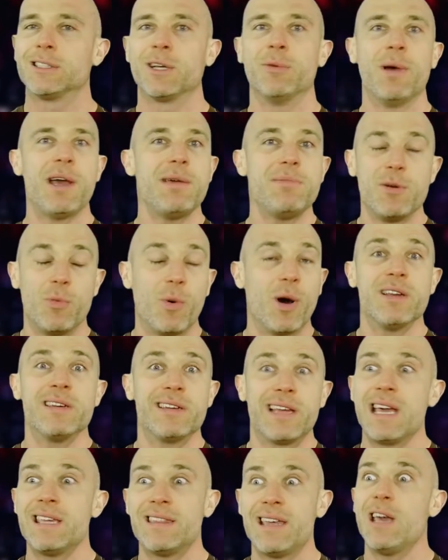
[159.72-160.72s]
So maybe
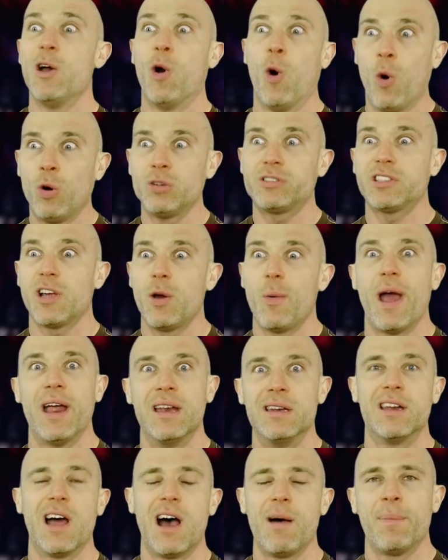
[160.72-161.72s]
one day they also
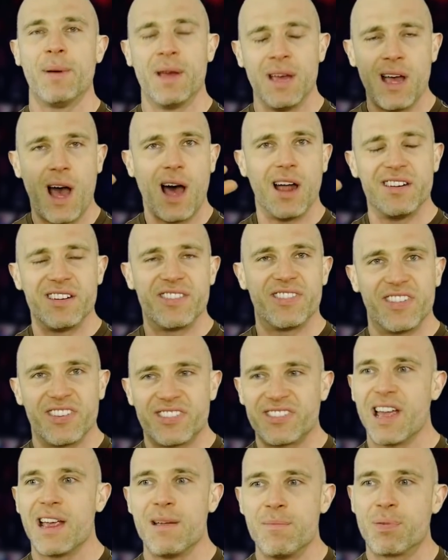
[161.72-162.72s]
end up under the
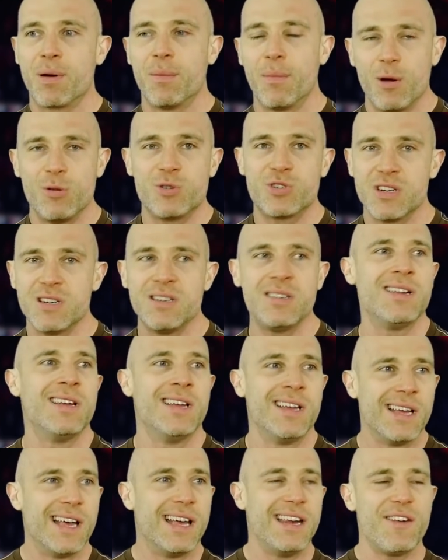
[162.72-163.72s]
same promotion.
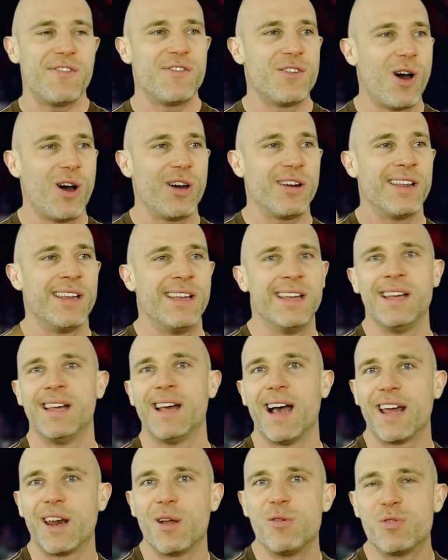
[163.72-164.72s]
And if not,
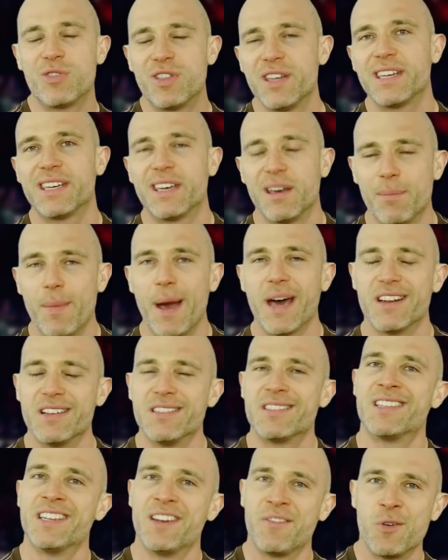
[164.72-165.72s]
I don't think it
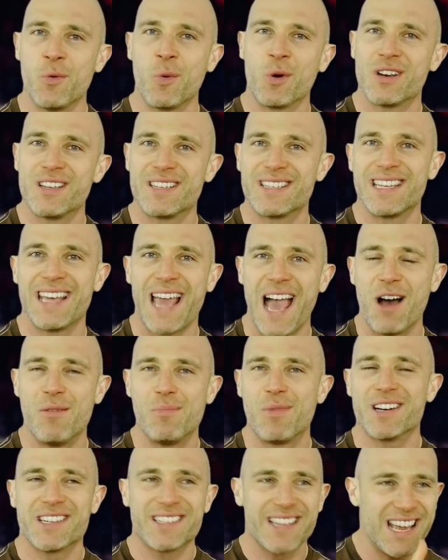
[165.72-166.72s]
matters. And if you want to see how
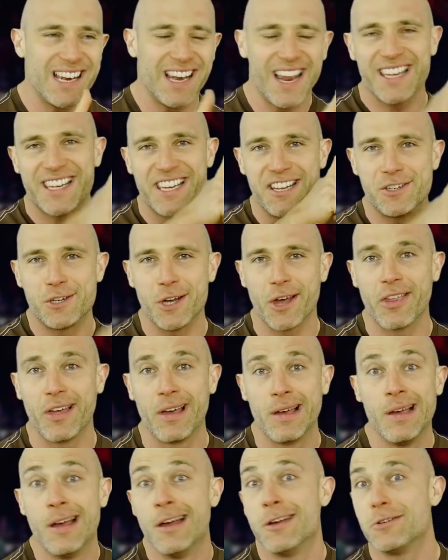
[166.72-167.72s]
much they like each
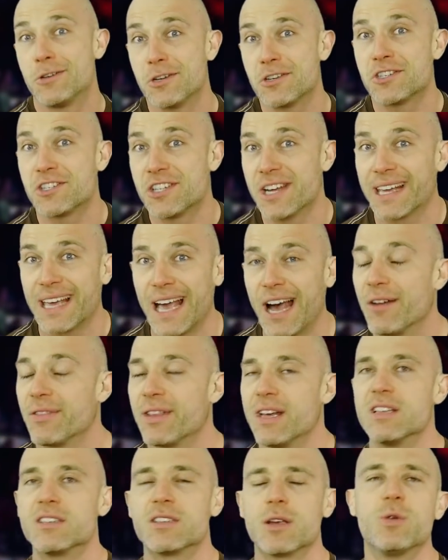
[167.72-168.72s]
other, just check out
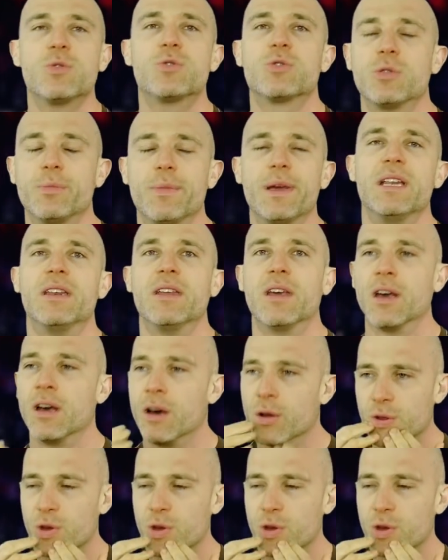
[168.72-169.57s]
their social media.